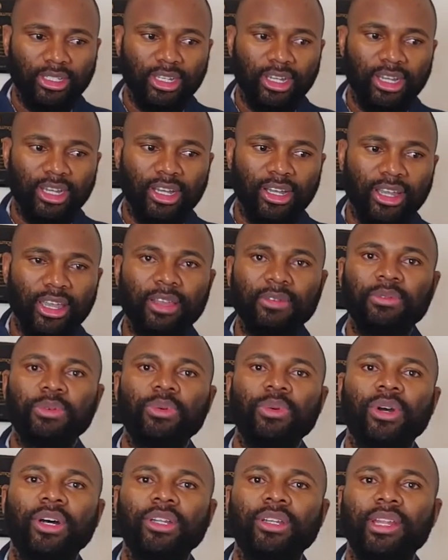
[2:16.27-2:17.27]
uh,
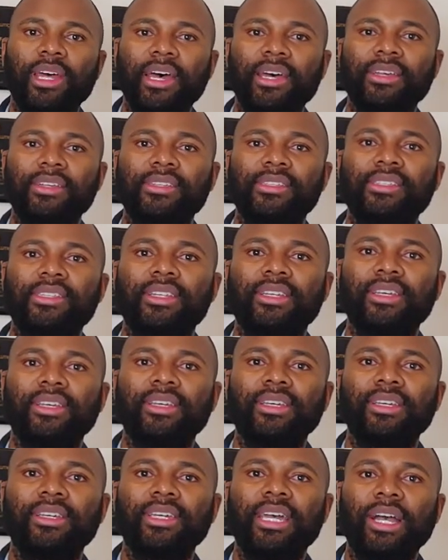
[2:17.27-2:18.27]
everyone has
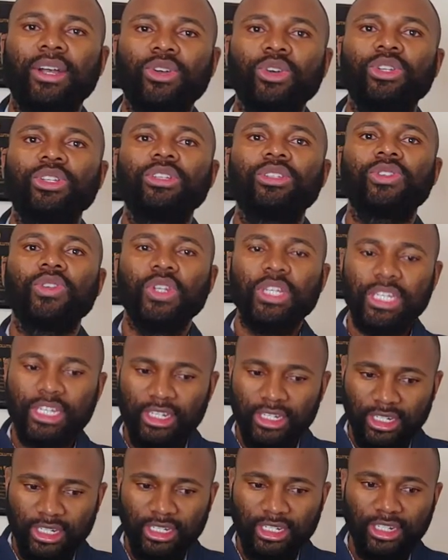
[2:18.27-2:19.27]
the according to
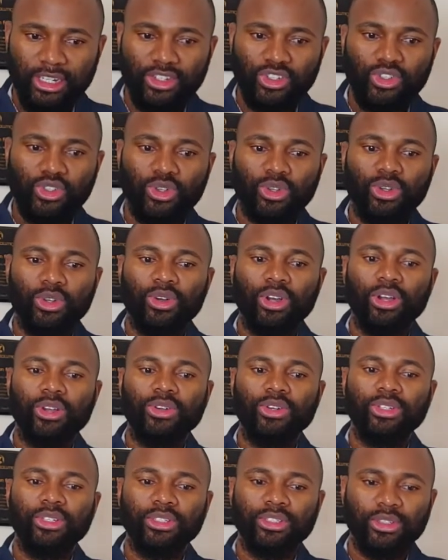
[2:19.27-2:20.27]
international law
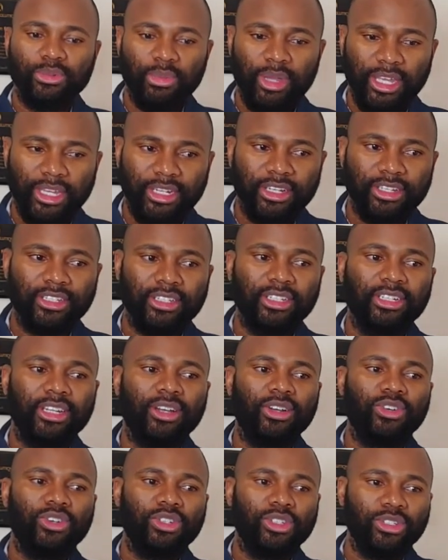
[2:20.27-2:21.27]
according to migration
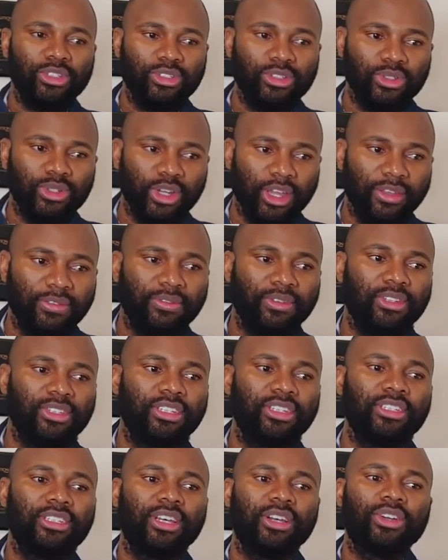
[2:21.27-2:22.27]
according to
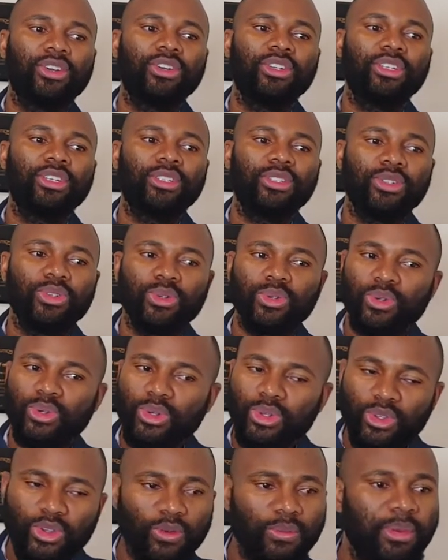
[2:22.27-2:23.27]
refugees according to
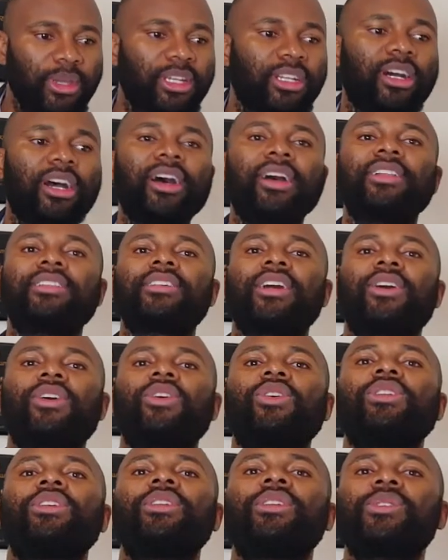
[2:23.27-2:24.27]
human rights
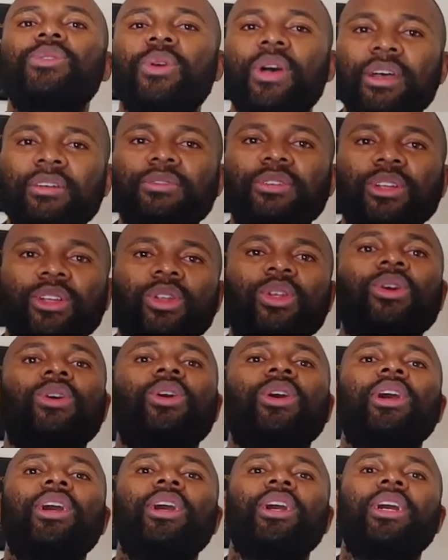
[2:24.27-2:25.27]
according to every law